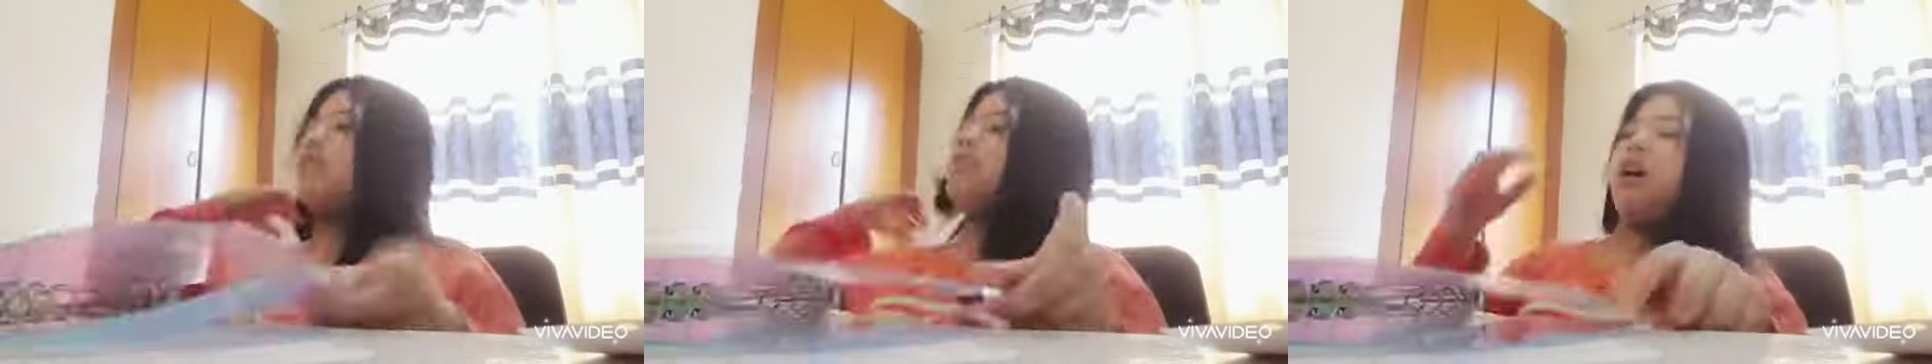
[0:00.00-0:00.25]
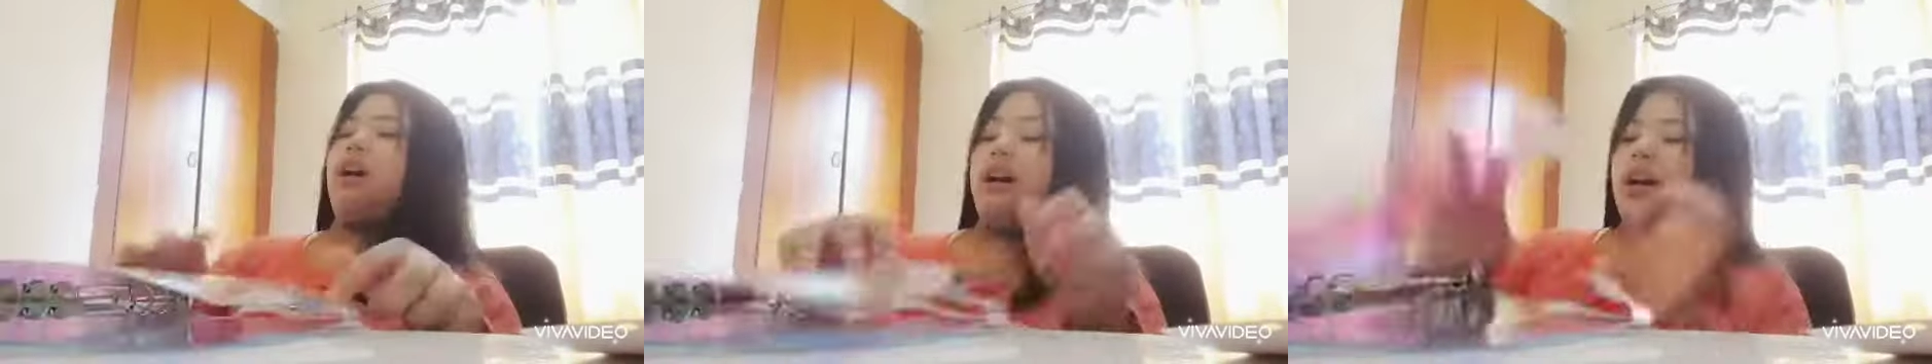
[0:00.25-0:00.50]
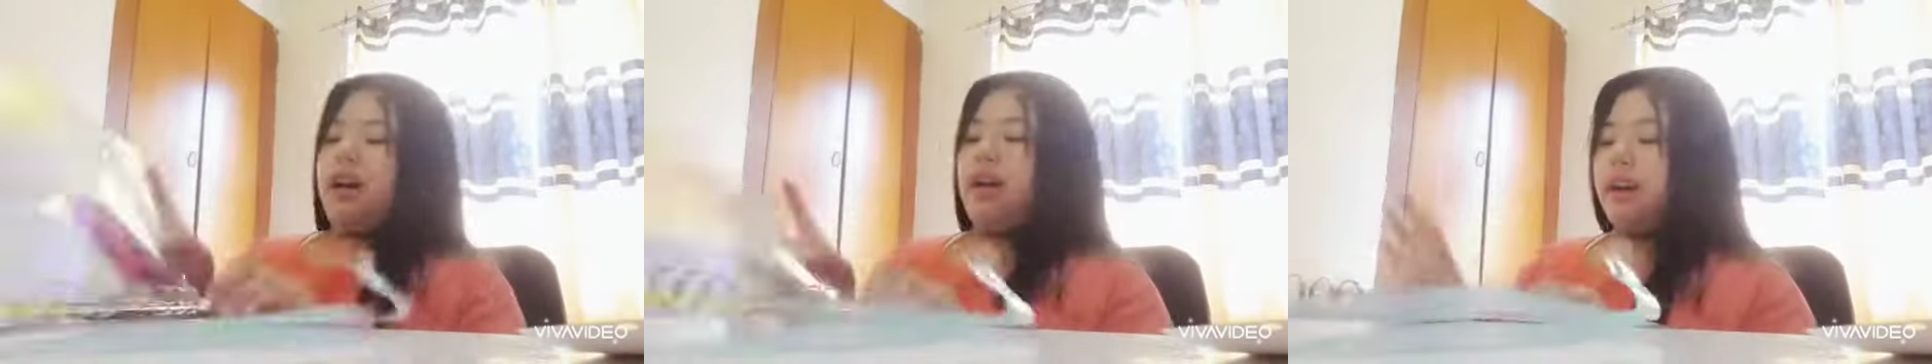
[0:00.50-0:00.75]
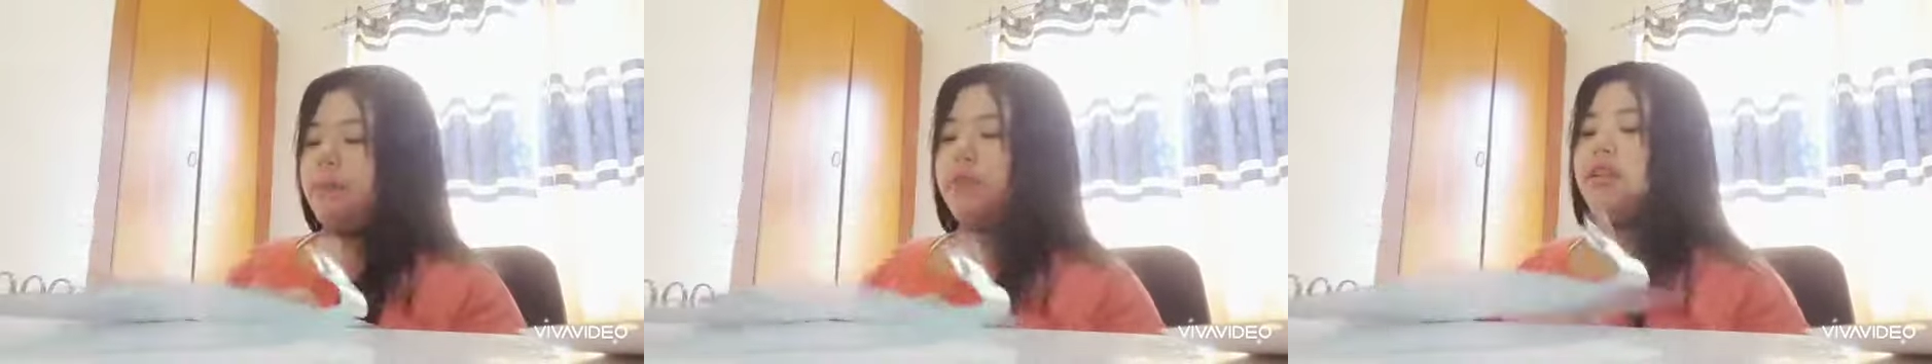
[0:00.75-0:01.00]
So
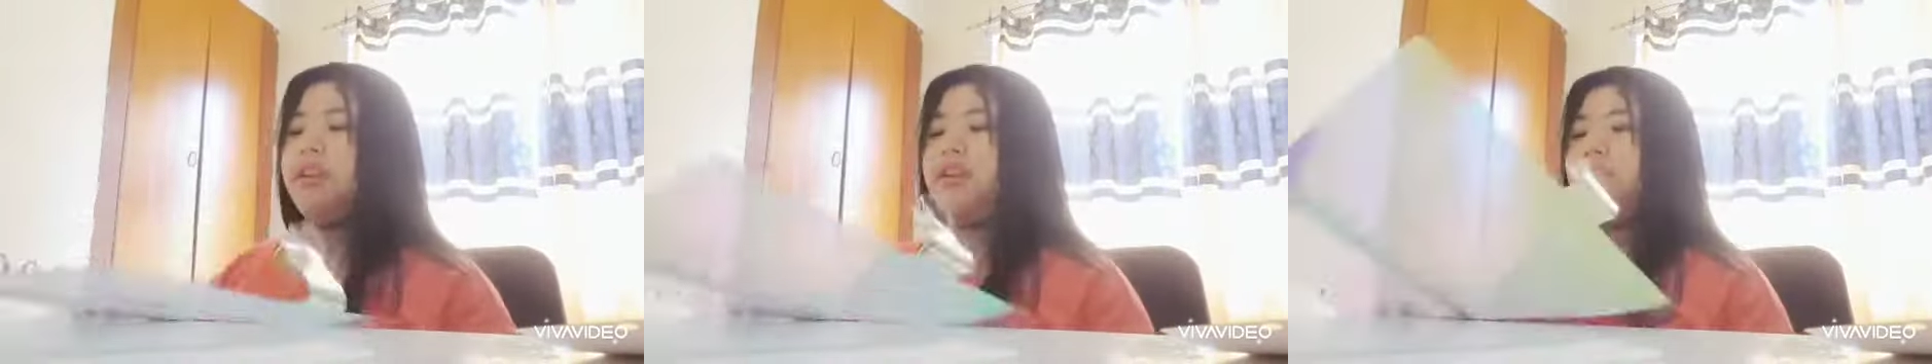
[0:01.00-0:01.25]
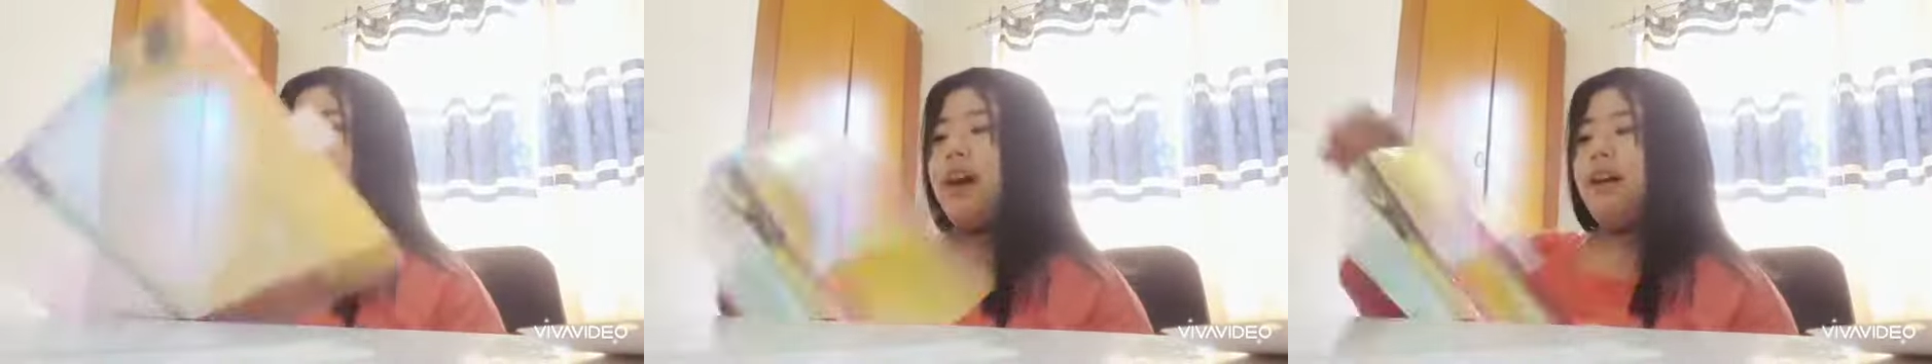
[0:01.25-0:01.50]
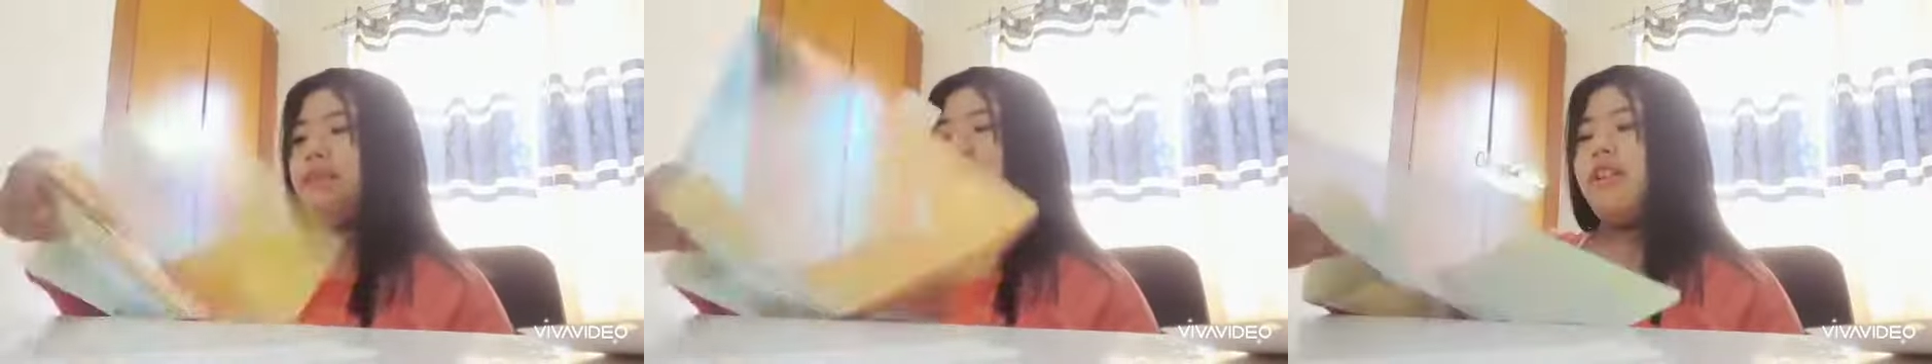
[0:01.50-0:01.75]
I personally don't have